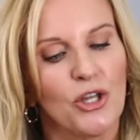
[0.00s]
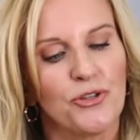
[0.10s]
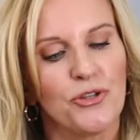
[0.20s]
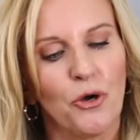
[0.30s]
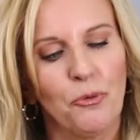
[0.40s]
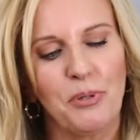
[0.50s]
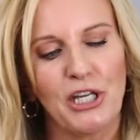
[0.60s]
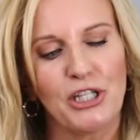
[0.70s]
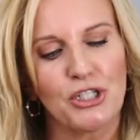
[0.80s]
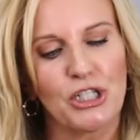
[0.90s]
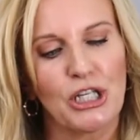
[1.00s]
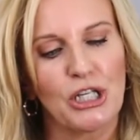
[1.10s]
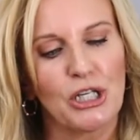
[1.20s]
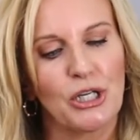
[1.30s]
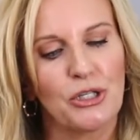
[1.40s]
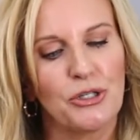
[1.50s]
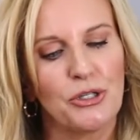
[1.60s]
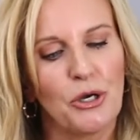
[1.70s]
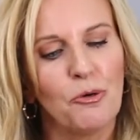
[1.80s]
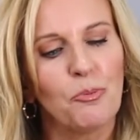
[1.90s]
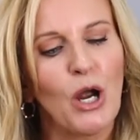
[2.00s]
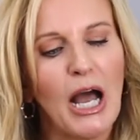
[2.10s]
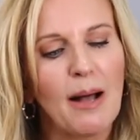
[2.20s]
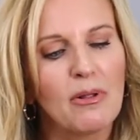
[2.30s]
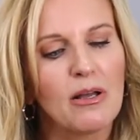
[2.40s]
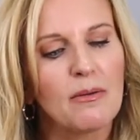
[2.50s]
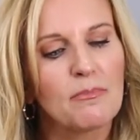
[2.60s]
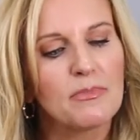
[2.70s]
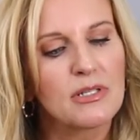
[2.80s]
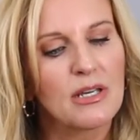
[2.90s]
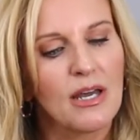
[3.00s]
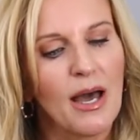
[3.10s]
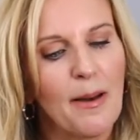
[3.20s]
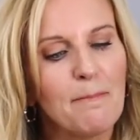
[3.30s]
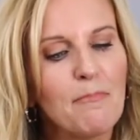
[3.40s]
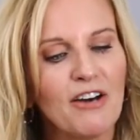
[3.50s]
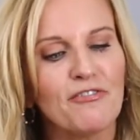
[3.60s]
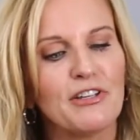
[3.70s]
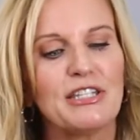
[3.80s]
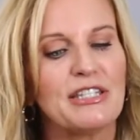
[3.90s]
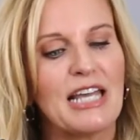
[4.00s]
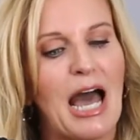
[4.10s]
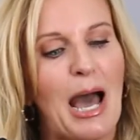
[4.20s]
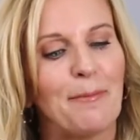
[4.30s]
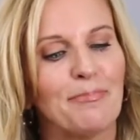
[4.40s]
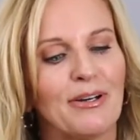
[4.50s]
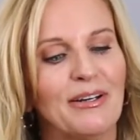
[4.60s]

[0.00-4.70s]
no pinching, no problems muffin top.